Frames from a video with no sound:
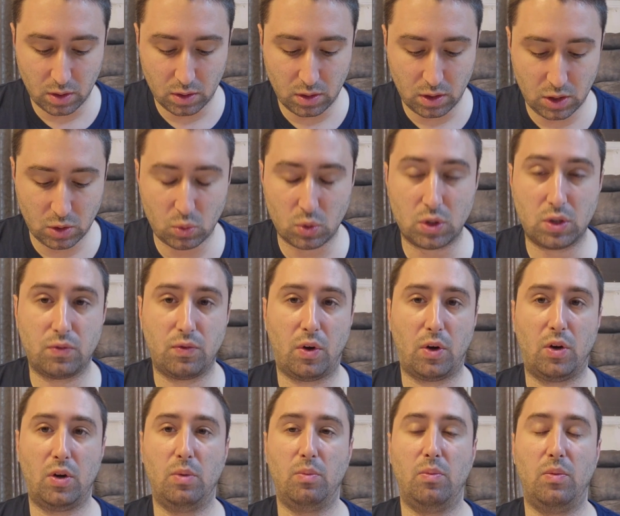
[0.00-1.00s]
These were
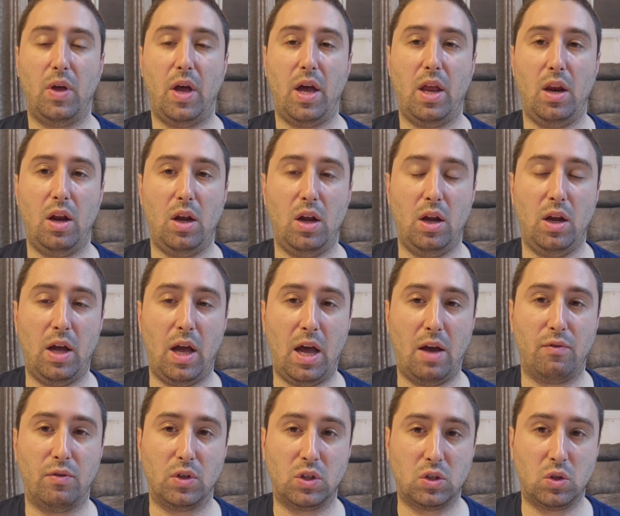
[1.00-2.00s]
Sfarim that
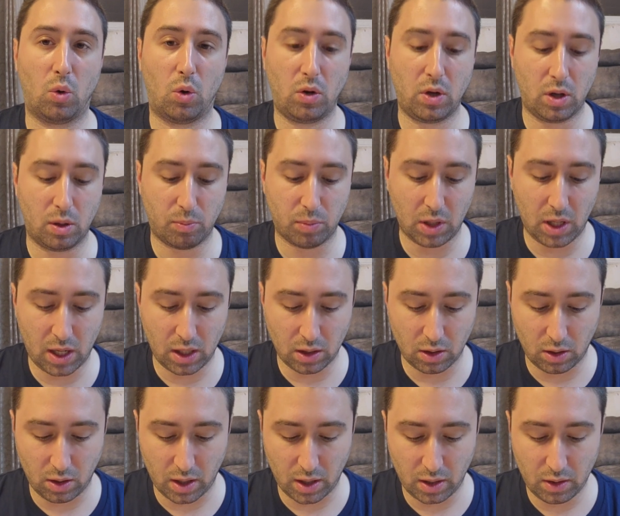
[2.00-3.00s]
have a story, a plot
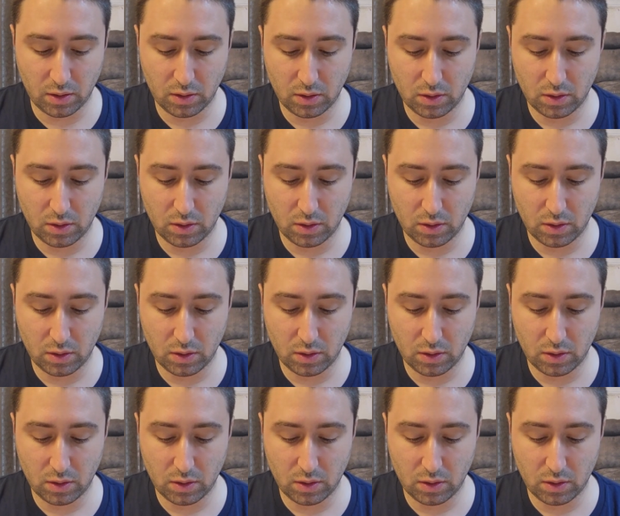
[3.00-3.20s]
line.